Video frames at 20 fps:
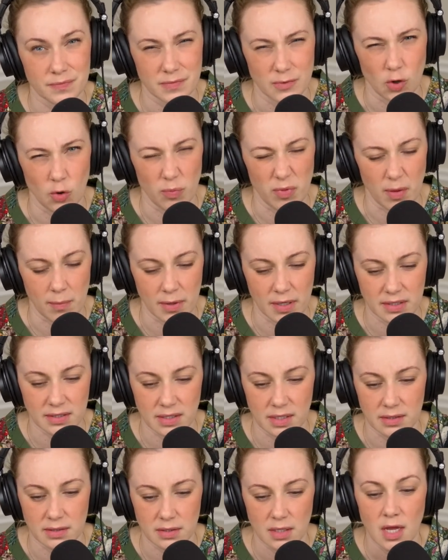Hope that makes
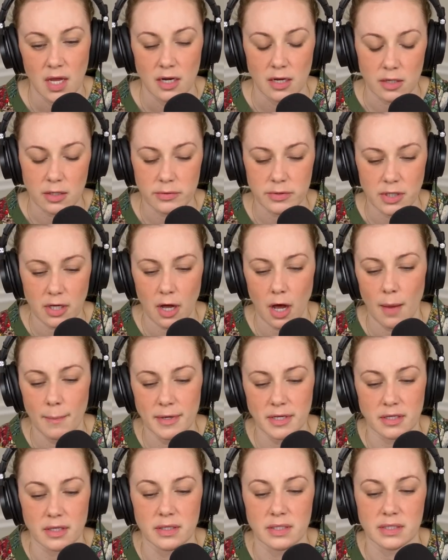sense. Now, there was a
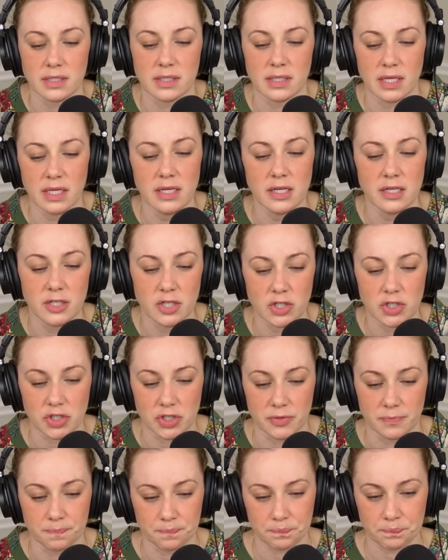comment on this. In
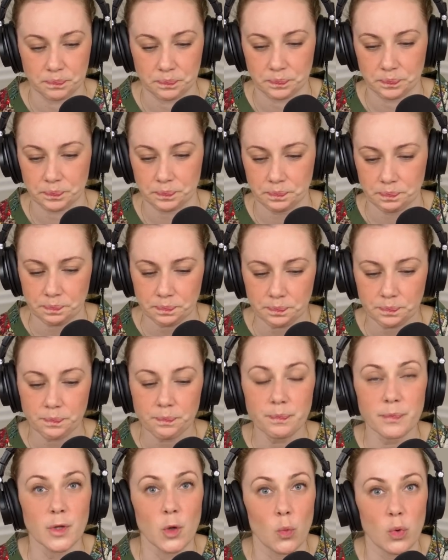addition,
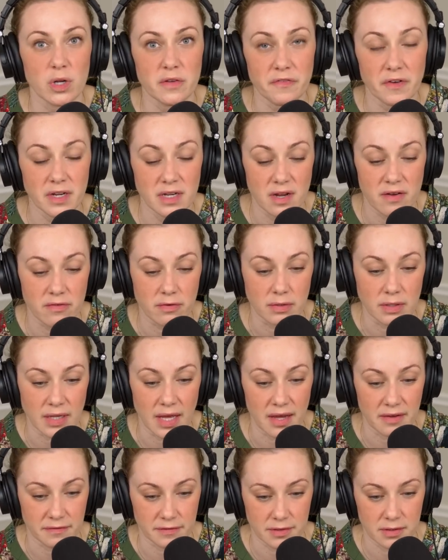what if I never
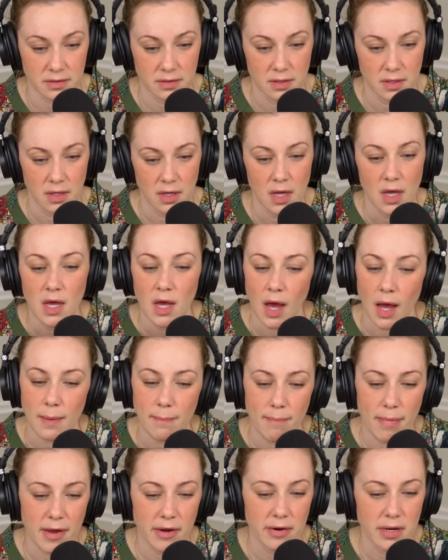left?
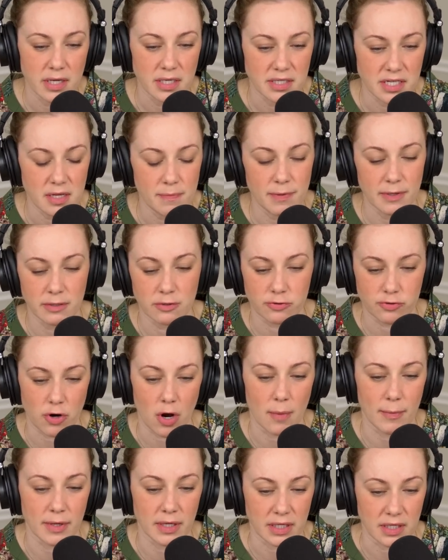I'm buried deep in
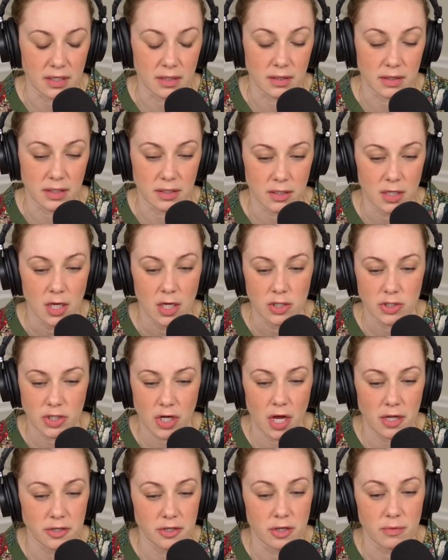trauma healing,
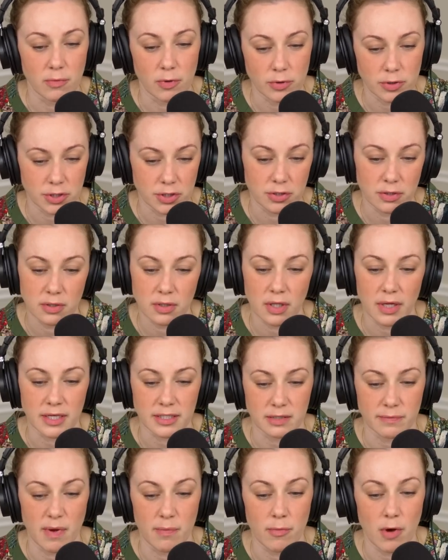childhood emotional
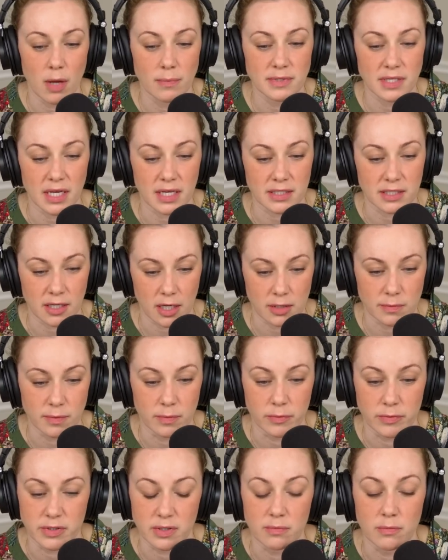neglect, and my mom's
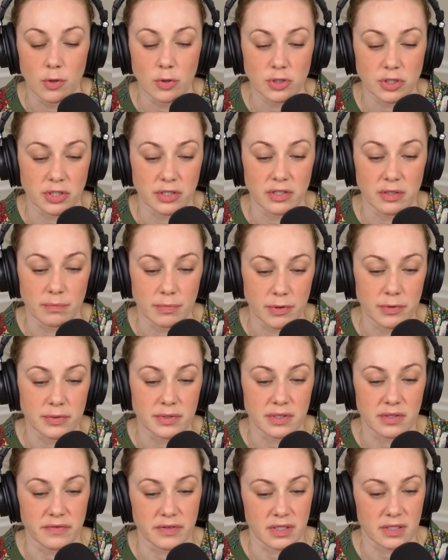ex-husband was emotionally
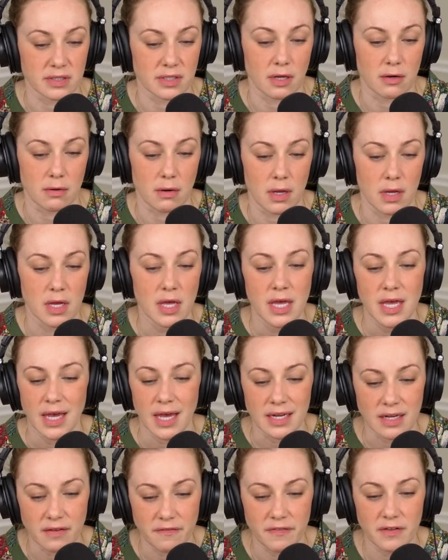abusive, etc.
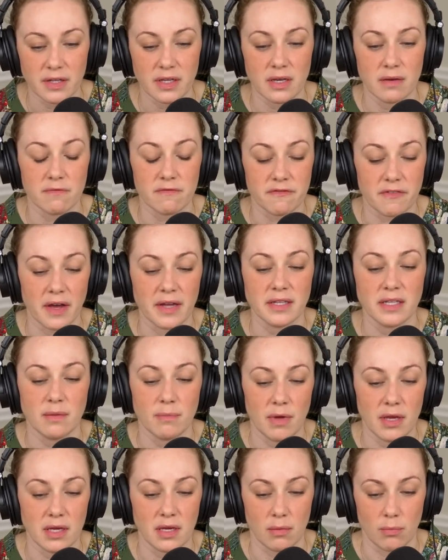And I feel like I'm finally
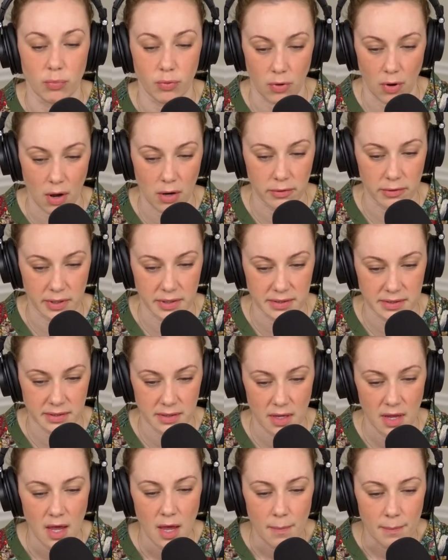making progress,
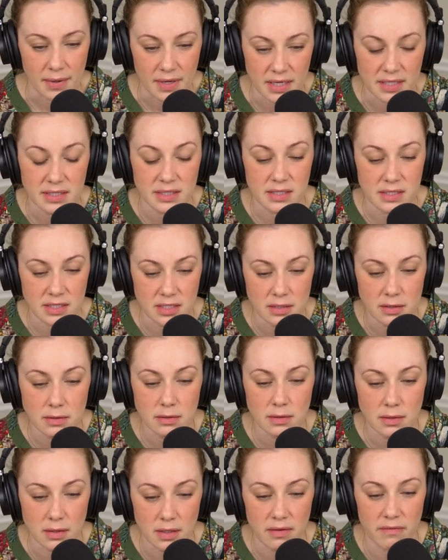but I
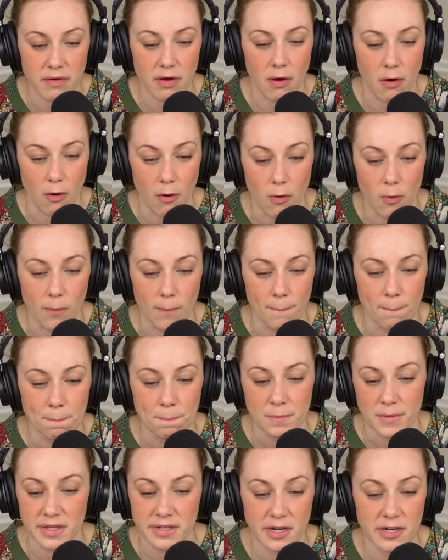still live at home.
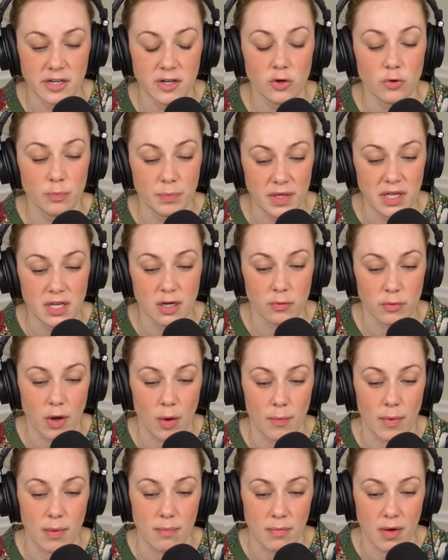And I know being
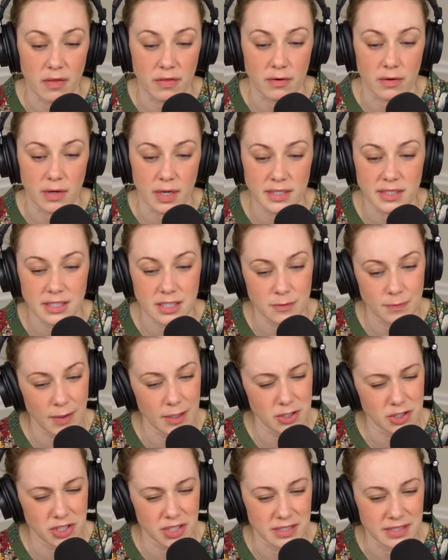around my mother, I
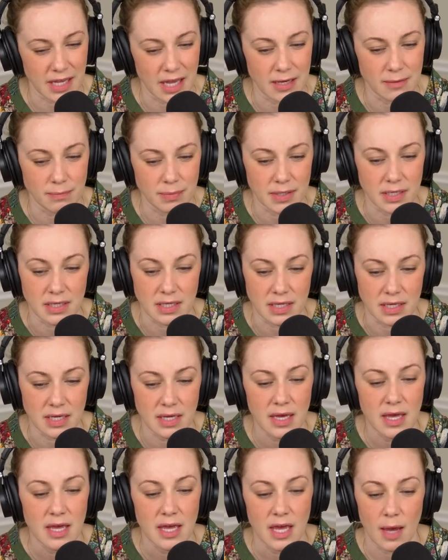suspect she has
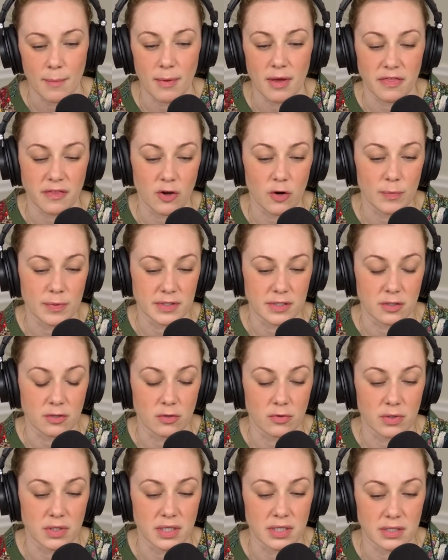NPD, and my therapist
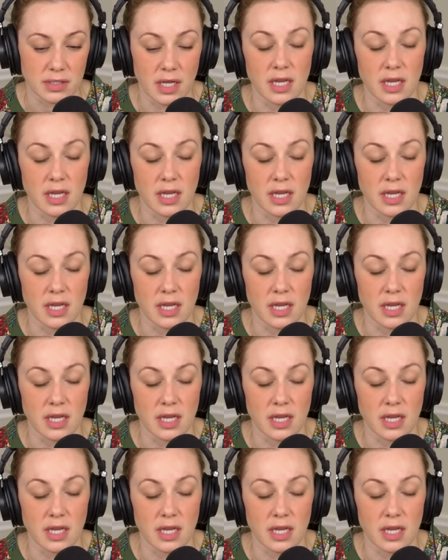agrees.